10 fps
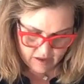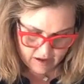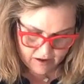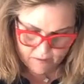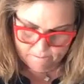
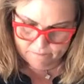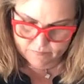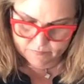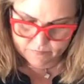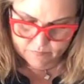that.
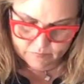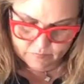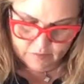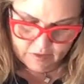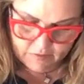
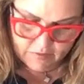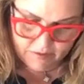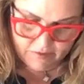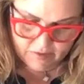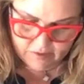And then
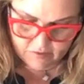maybe